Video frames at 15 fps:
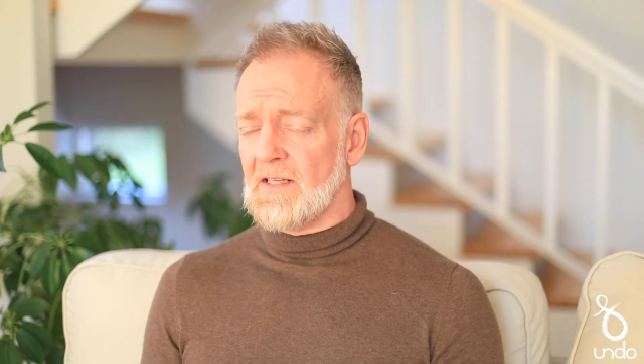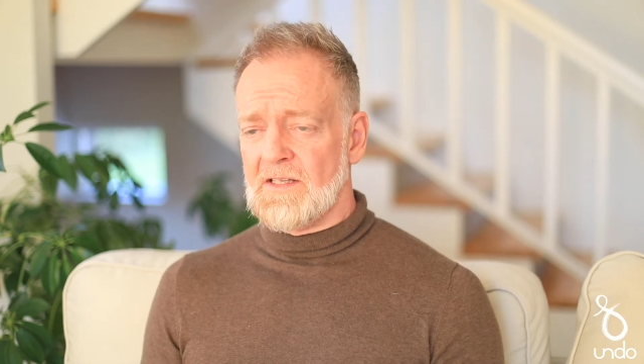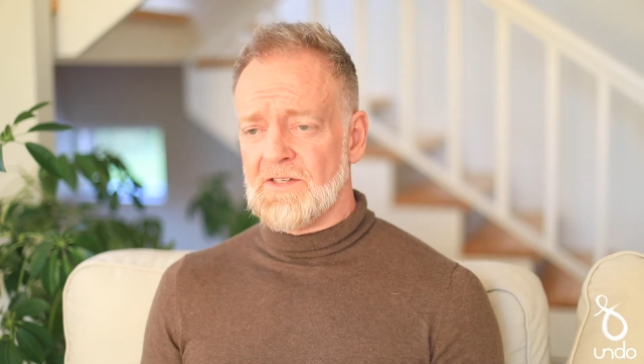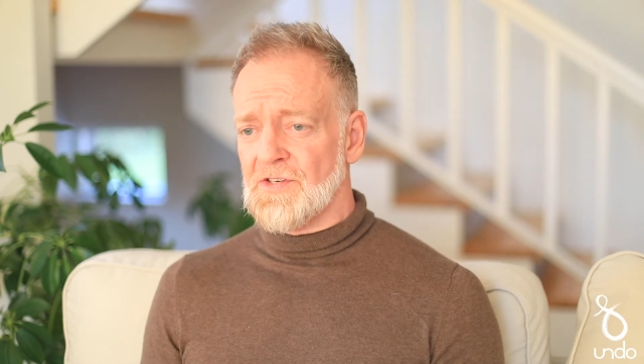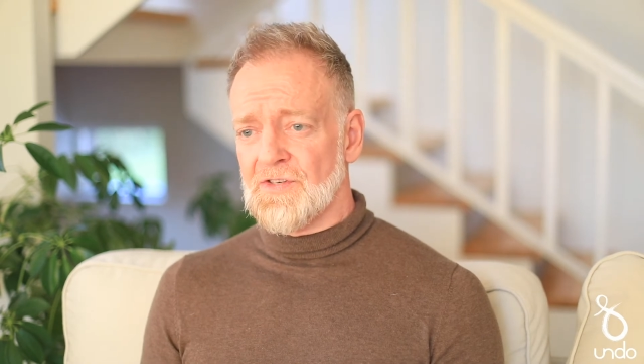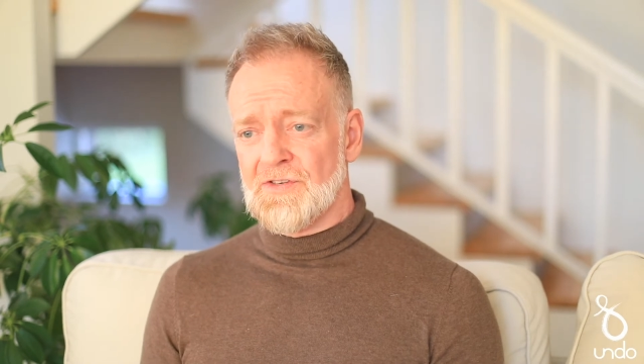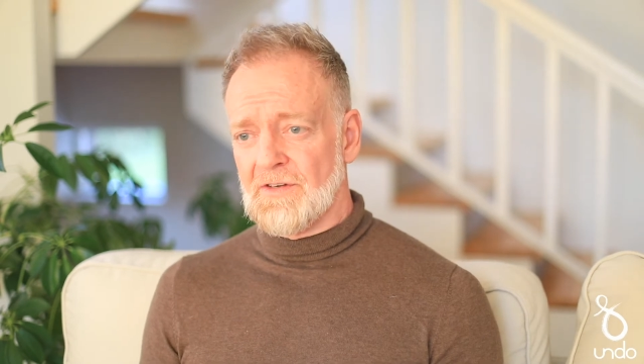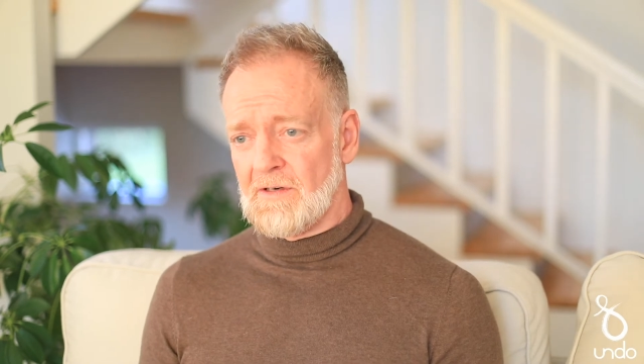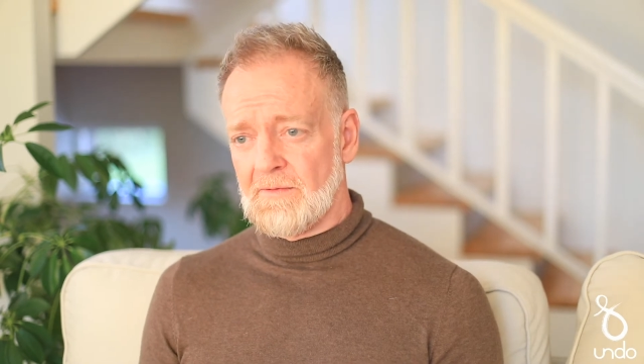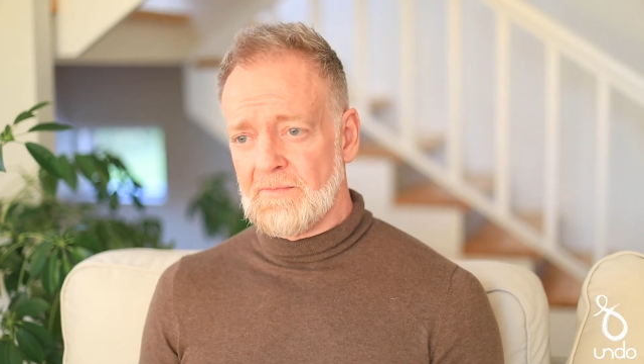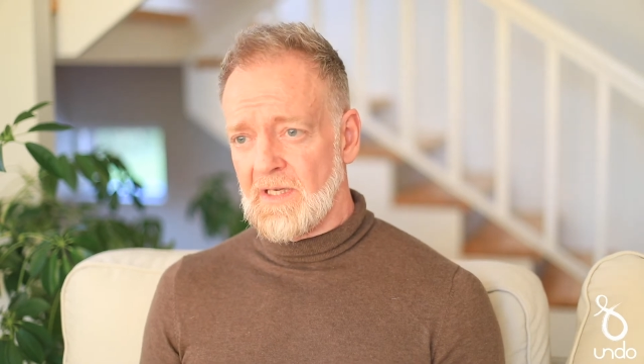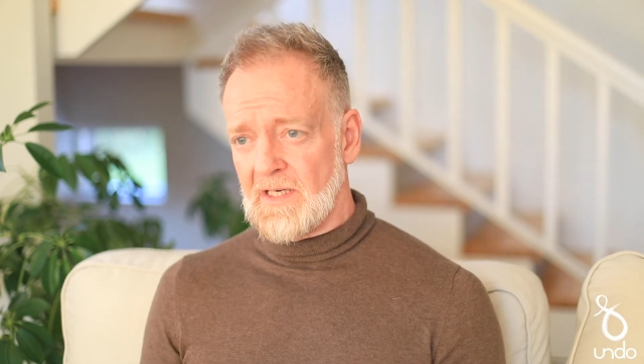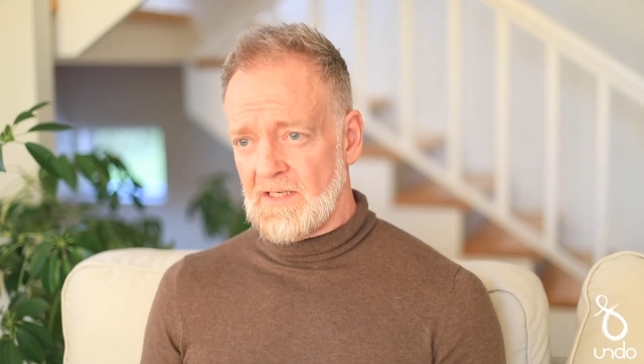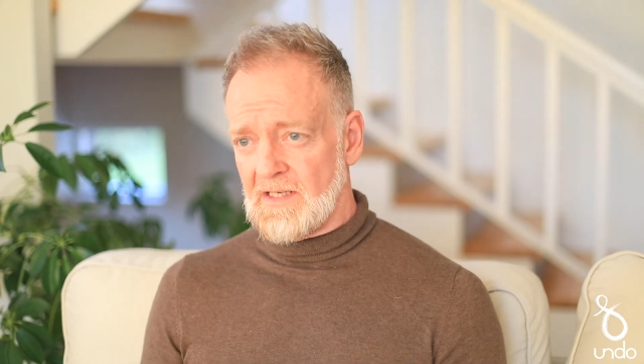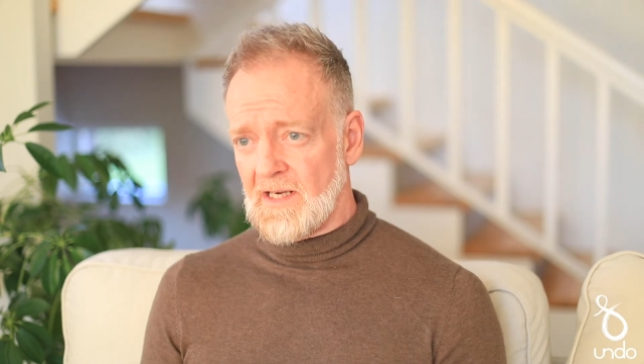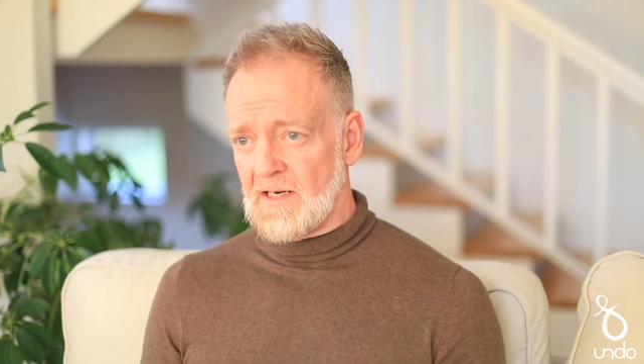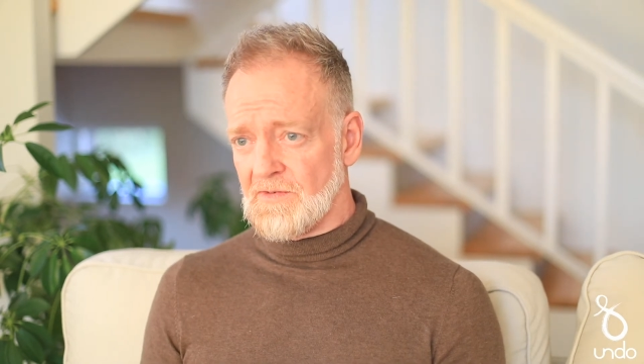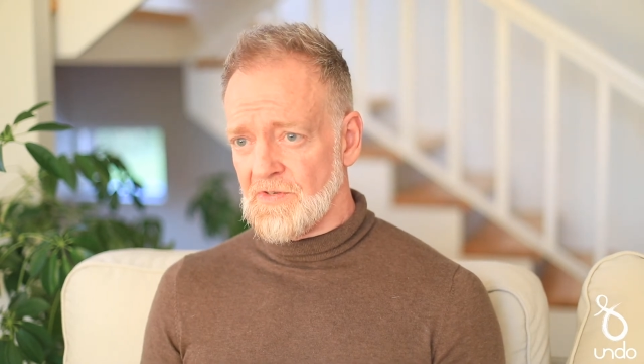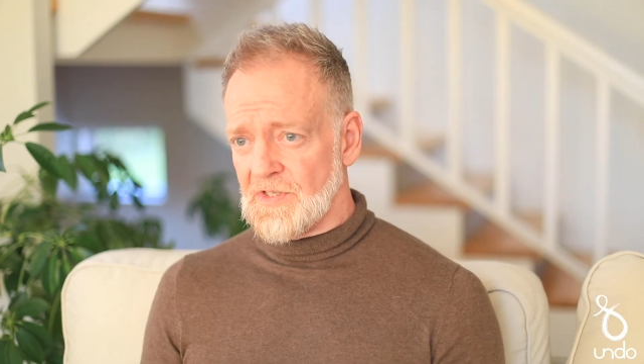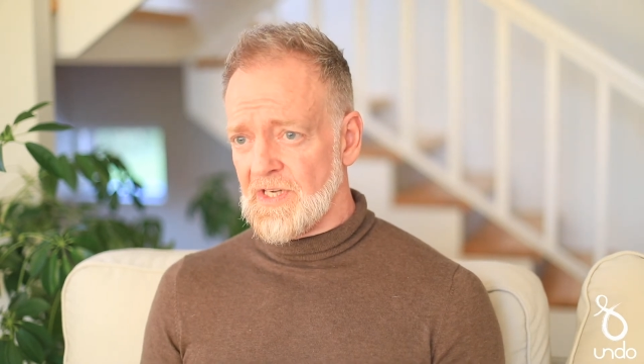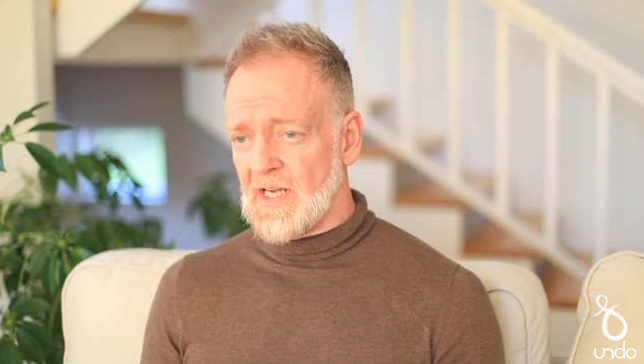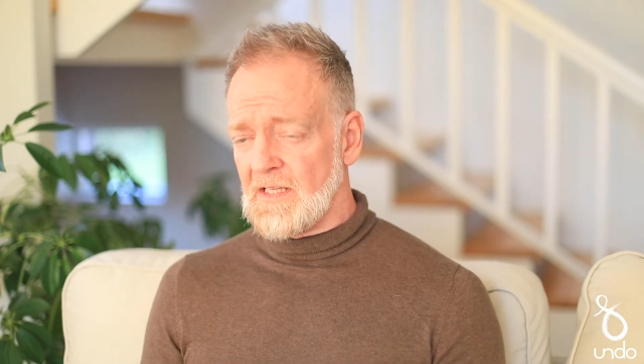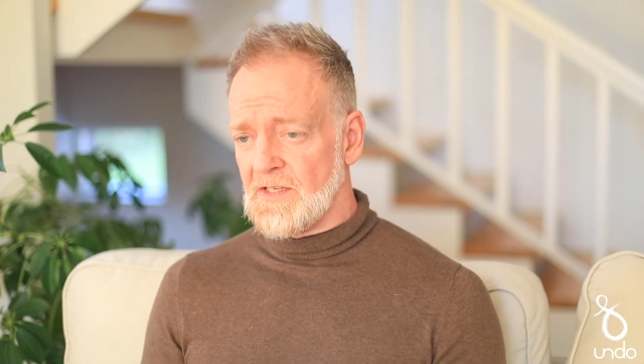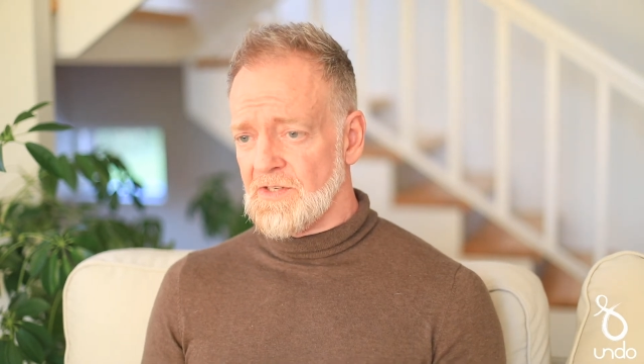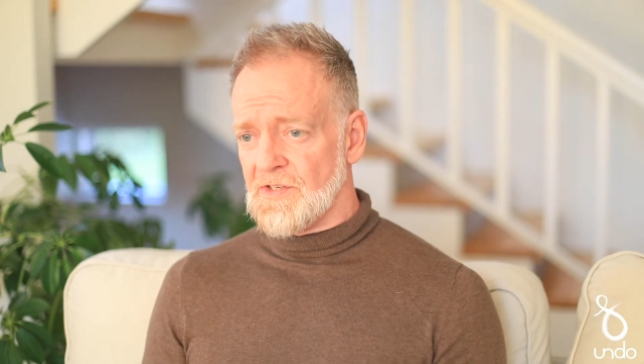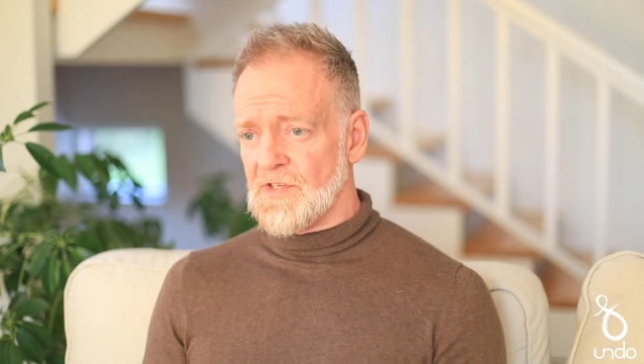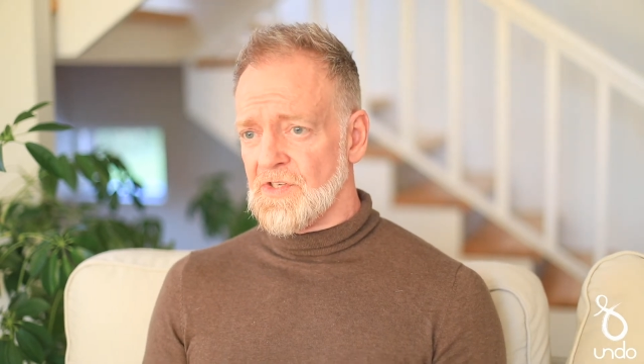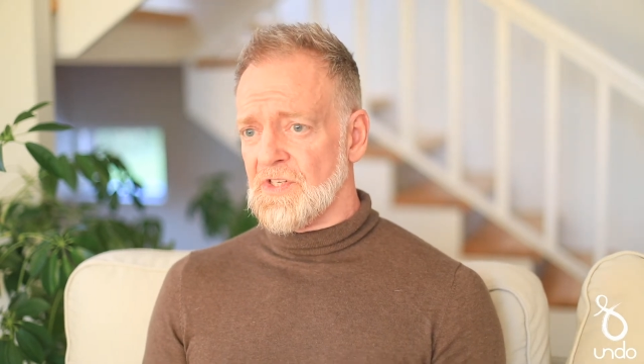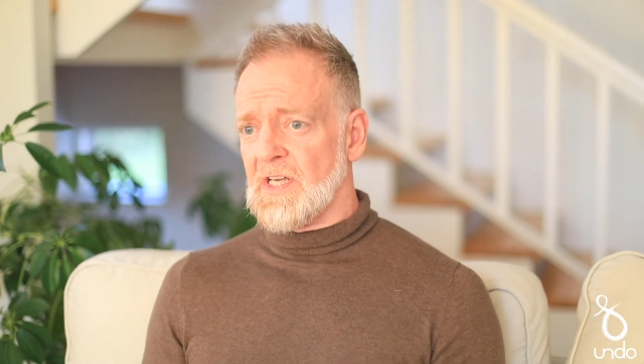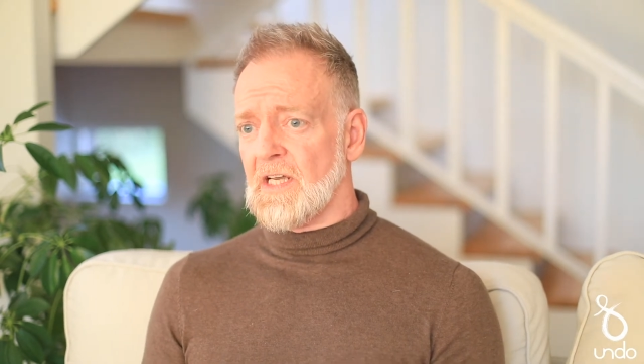This is not a meditative state, this is a
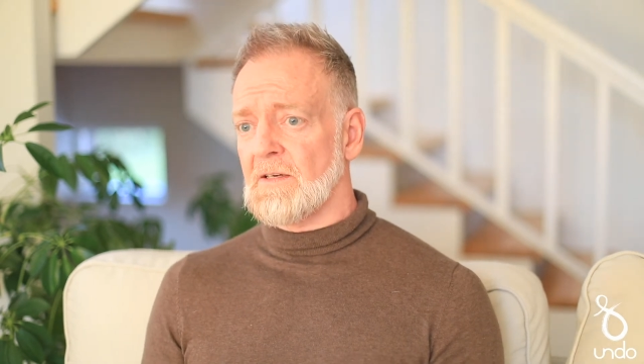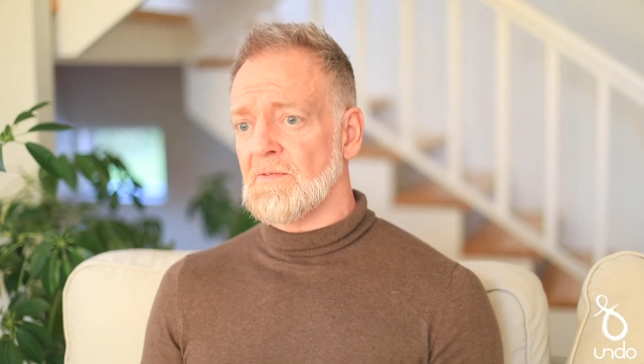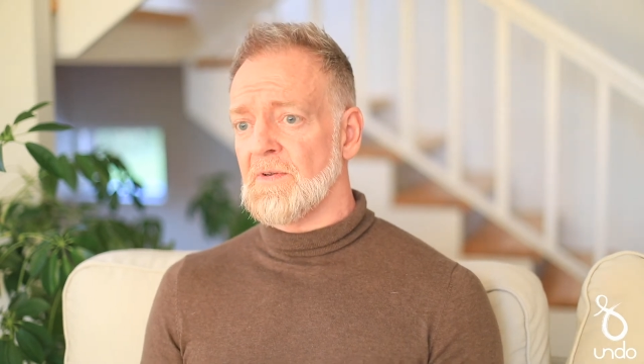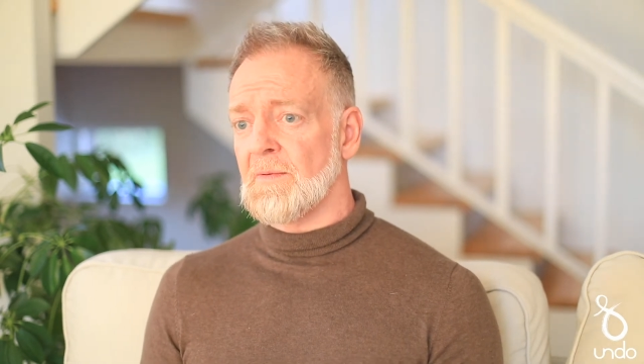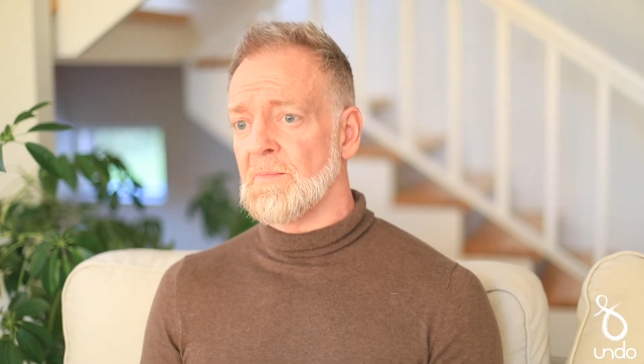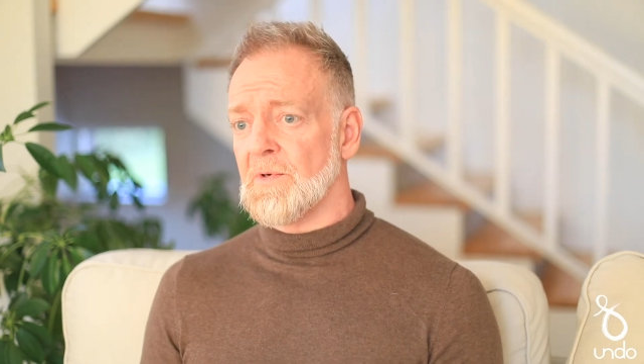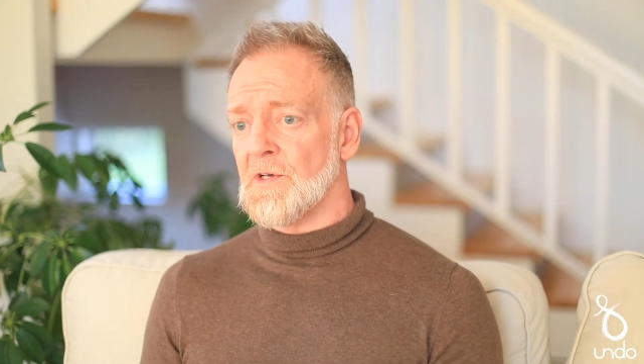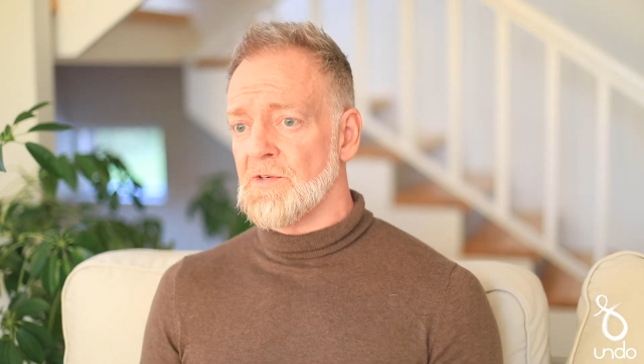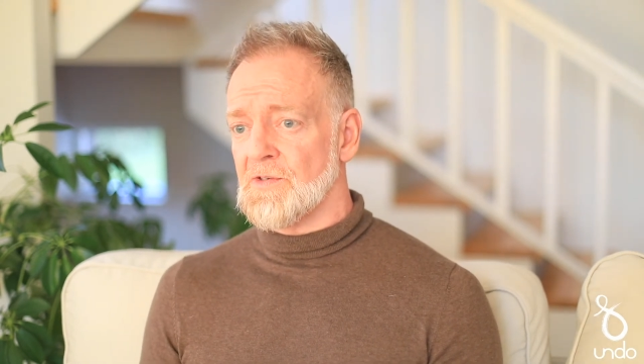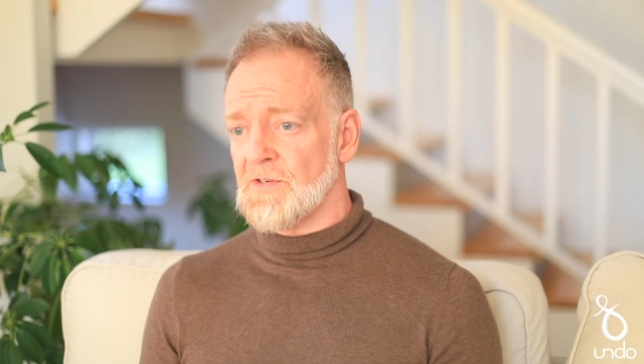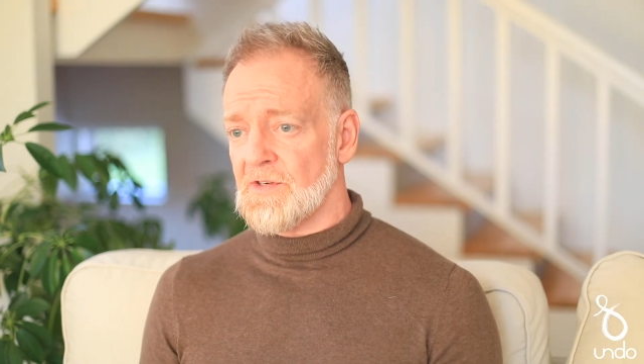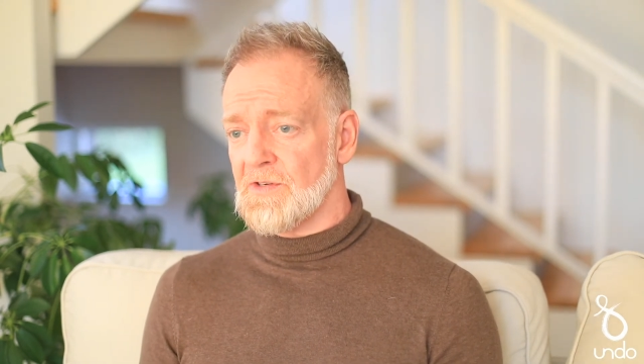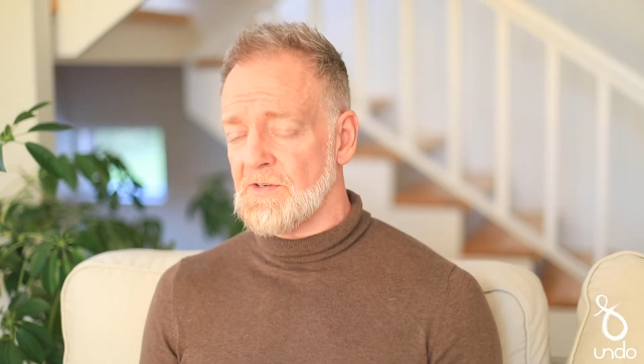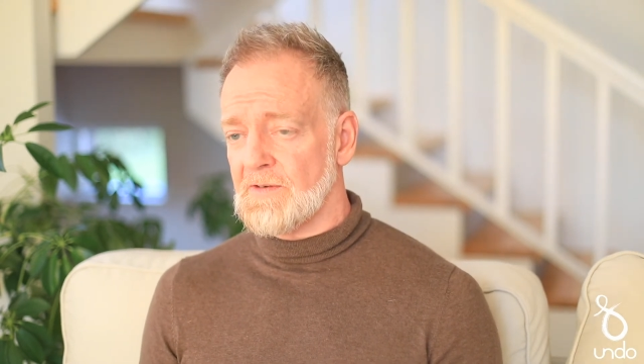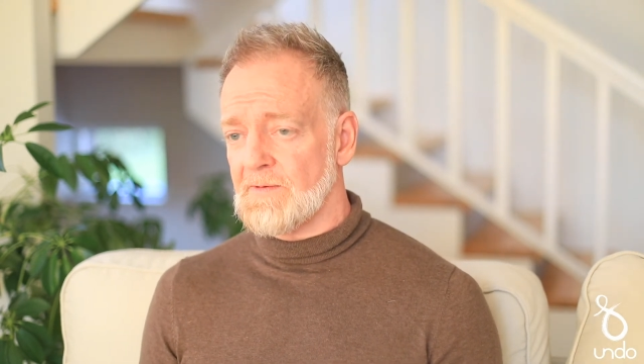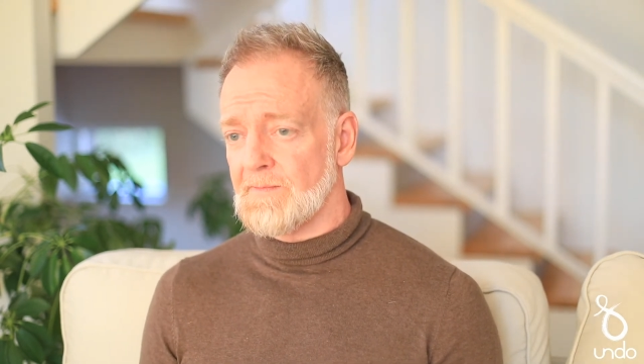state of hypnosis.